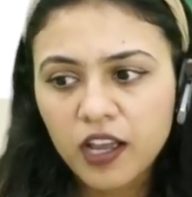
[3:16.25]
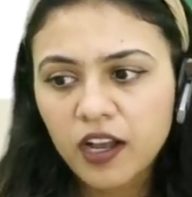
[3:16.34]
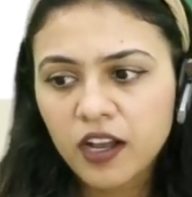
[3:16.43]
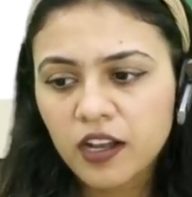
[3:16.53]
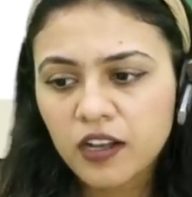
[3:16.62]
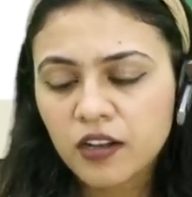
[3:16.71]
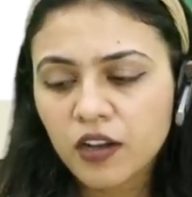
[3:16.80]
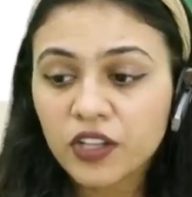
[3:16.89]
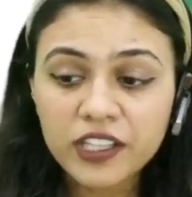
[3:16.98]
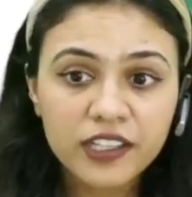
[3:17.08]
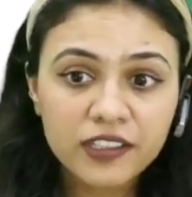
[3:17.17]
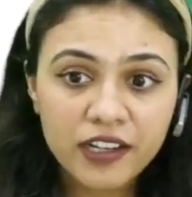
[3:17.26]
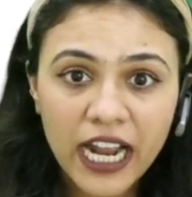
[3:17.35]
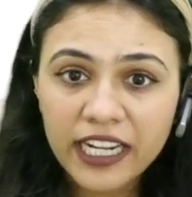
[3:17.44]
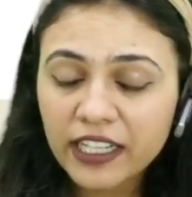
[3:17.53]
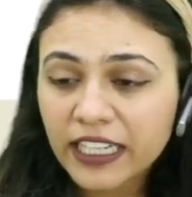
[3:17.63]
On the other
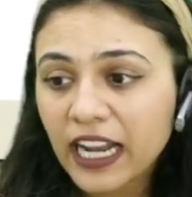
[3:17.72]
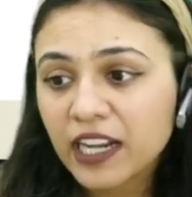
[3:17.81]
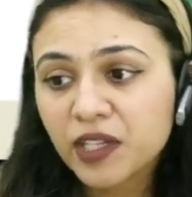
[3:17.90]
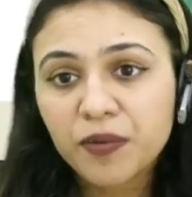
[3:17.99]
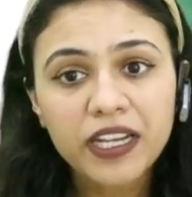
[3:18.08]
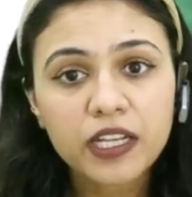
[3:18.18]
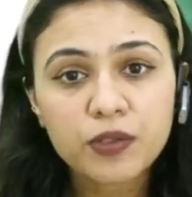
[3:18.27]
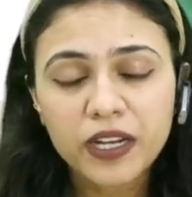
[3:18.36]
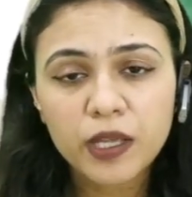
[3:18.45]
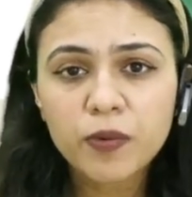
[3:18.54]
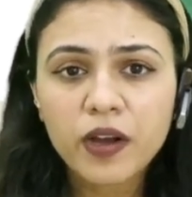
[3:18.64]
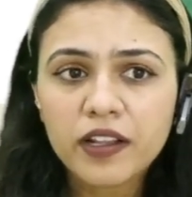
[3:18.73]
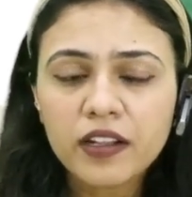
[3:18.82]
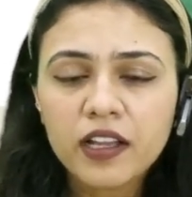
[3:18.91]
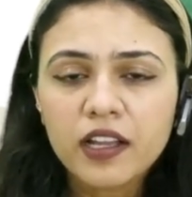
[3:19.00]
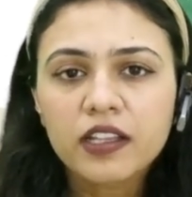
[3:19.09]
hand, in CLAT 2021,
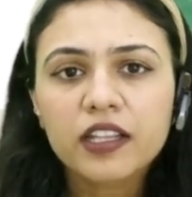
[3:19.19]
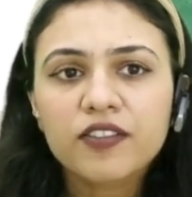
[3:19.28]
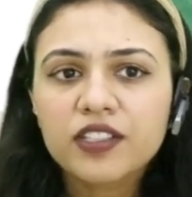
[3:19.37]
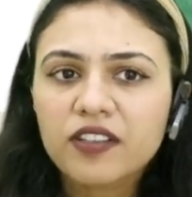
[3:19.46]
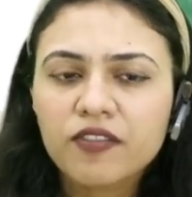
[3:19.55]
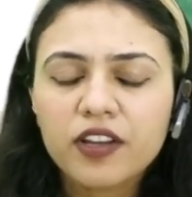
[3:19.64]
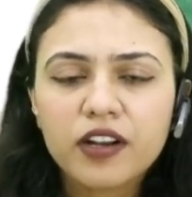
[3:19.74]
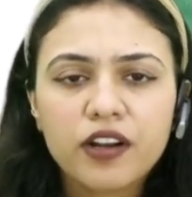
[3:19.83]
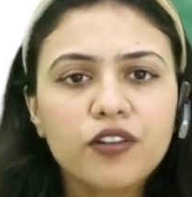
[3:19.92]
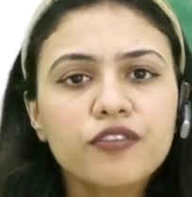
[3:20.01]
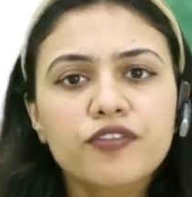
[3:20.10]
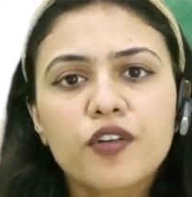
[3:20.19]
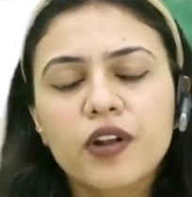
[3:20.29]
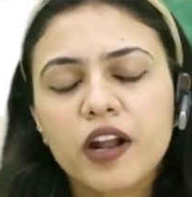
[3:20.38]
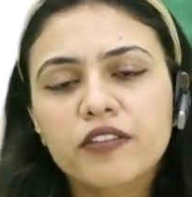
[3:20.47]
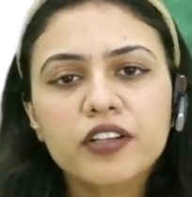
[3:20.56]
they were somewhere around
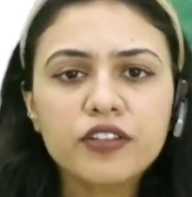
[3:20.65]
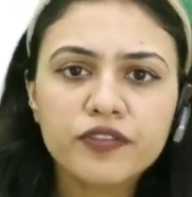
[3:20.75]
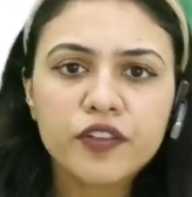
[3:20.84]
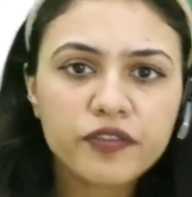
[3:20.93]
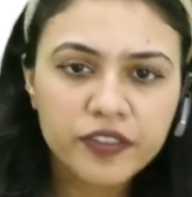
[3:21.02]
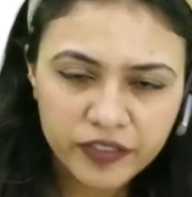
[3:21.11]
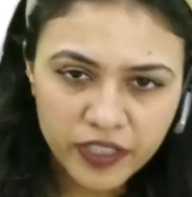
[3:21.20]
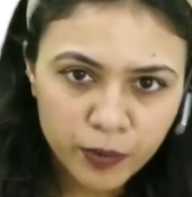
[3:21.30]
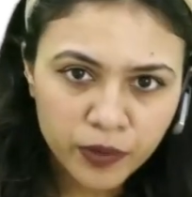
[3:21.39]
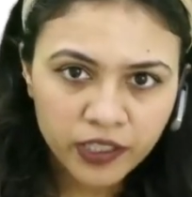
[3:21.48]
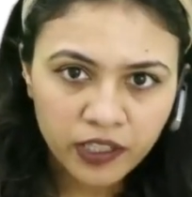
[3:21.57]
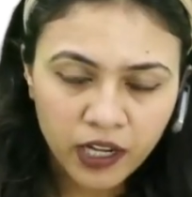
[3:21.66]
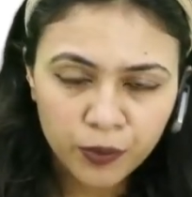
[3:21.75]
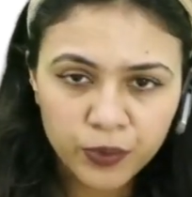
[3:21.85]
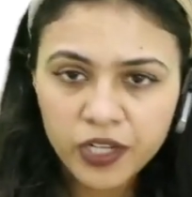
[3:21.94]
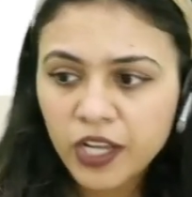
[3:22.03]
400 to 450 word count.